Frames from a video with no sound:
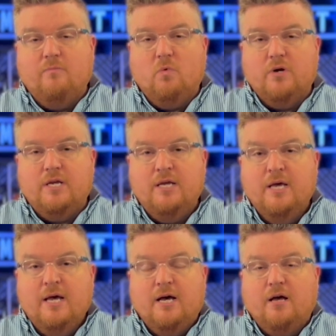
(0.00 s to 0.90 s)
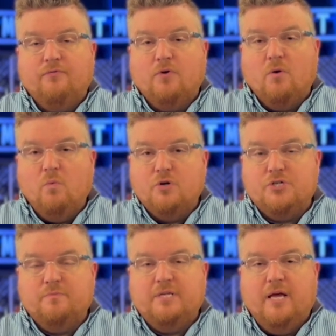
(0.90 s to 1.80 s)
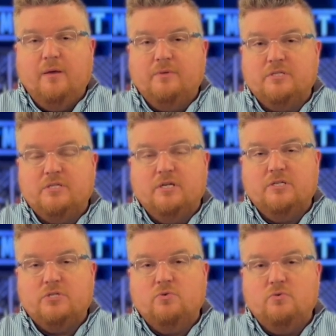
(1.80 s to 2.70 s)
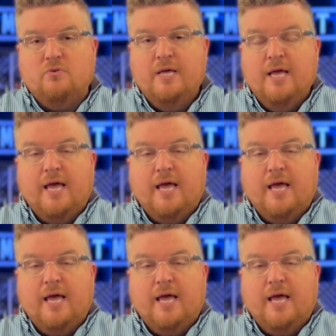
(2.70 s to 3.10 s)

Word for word: morning uh, for our worship time and Sunday school,